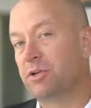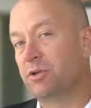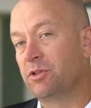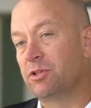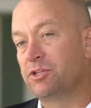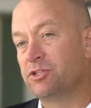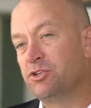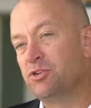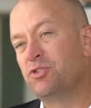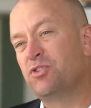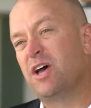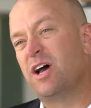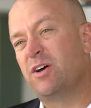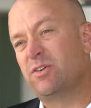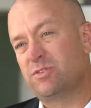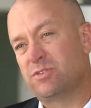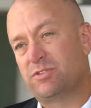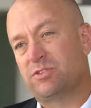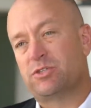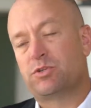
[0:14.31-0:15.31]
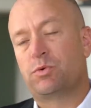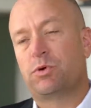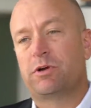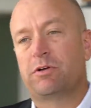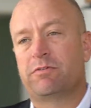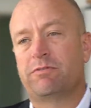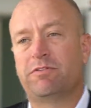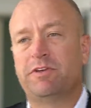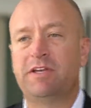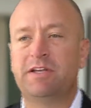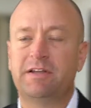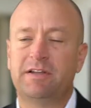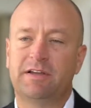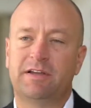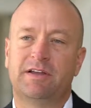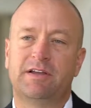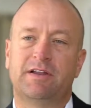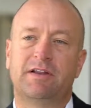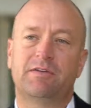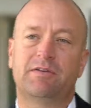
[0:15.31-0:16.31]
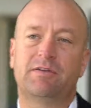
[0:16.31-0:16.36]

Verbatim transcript: nearly 2,000 square feet and